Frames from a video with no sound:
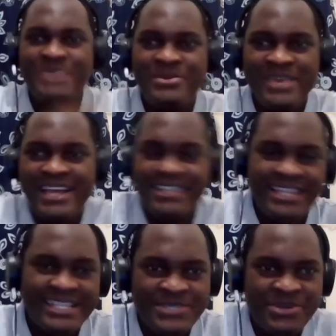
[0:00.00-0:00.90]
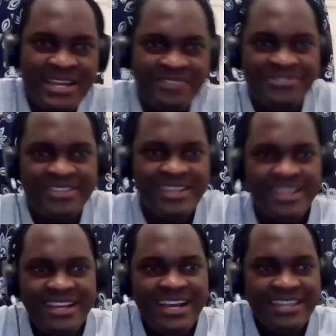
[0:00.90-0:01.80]
We had our little laugh
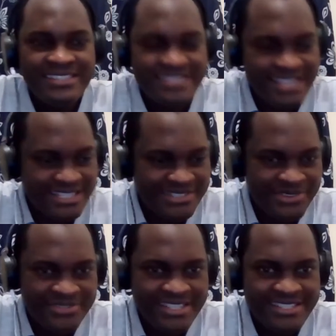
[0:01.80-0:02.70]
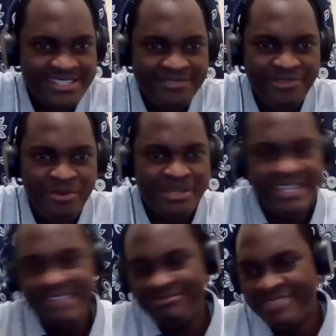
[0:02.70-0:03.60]
at the start of this informally.